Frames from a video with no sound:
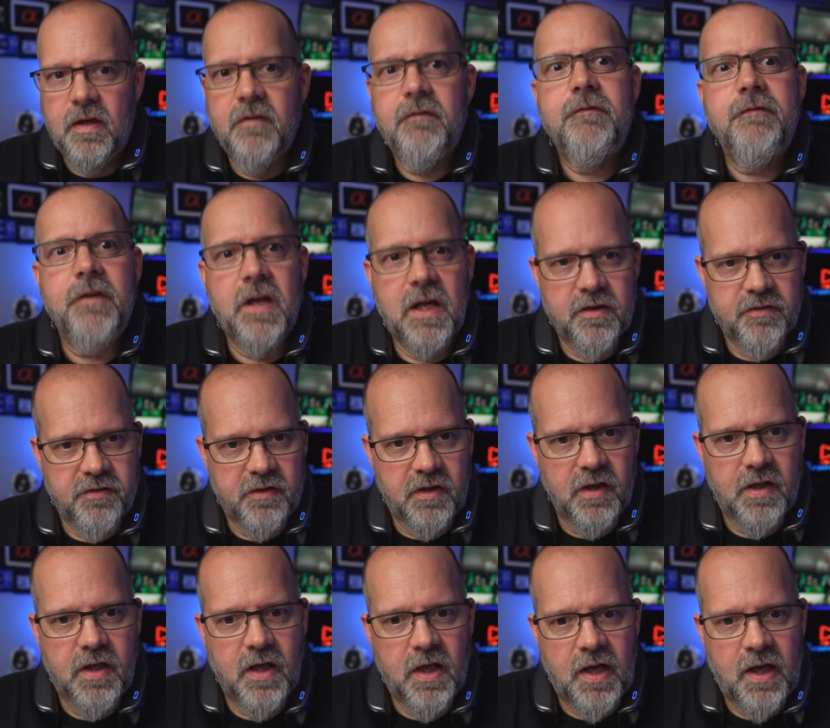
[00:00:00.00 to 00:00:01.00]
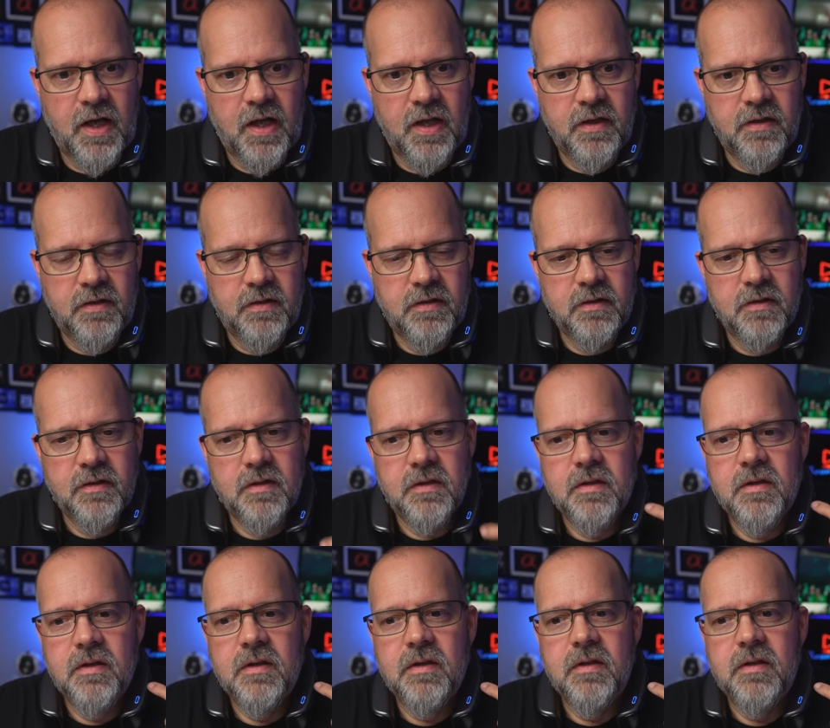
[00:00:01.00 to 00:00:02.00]
Fans kick on.
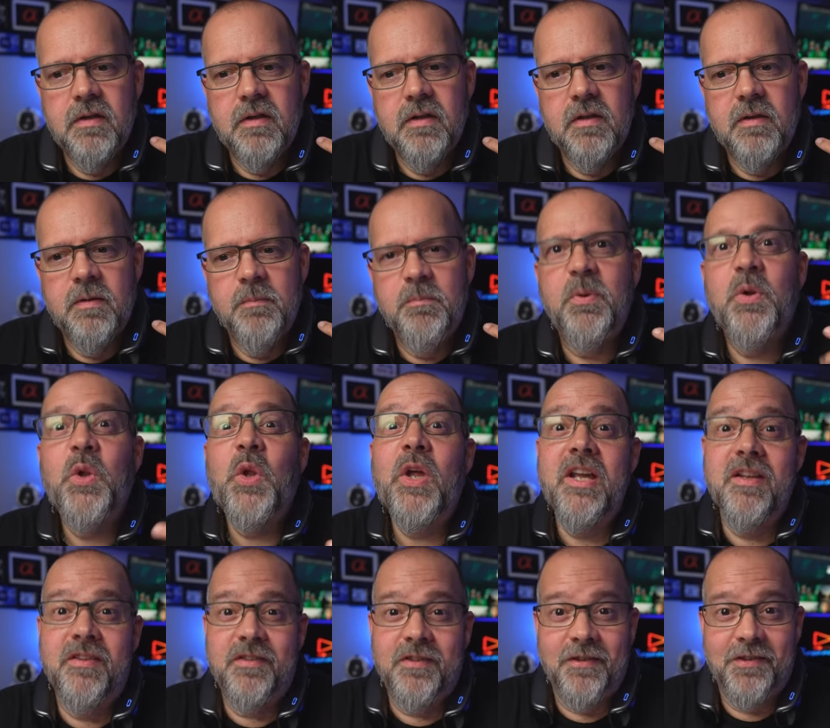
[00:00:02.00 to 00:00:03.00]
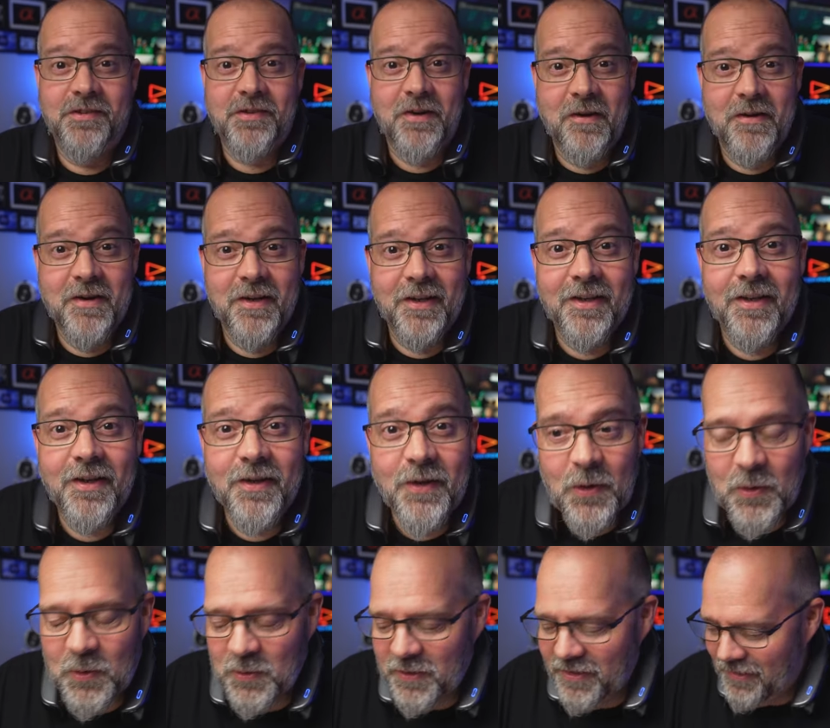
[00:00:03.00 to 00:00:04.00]
Plates are starting to get
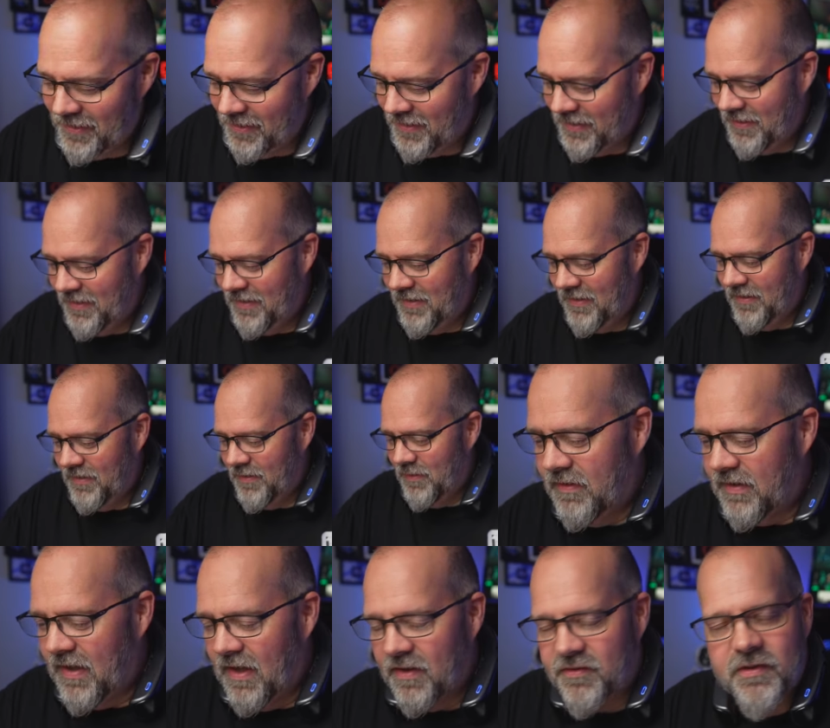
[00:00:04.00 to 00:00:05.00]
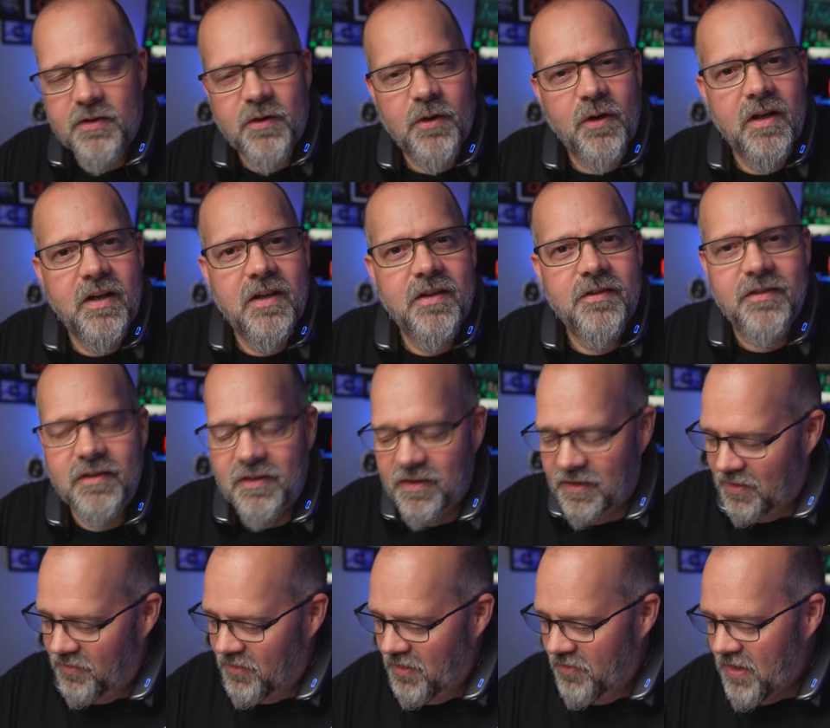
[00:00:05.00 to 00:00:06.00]
cold again. That's crazy.
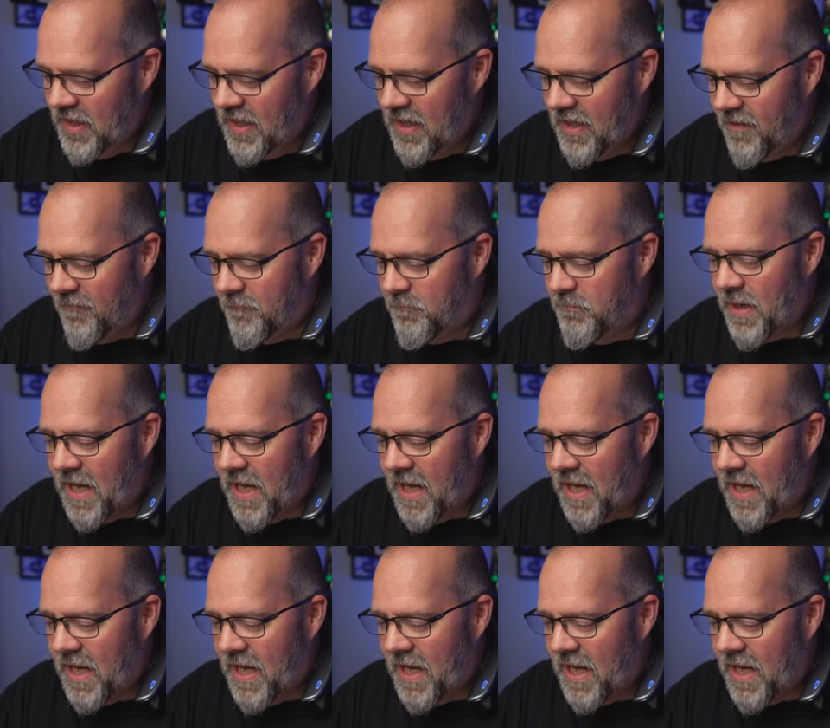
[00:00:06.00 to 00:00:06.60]
And then they have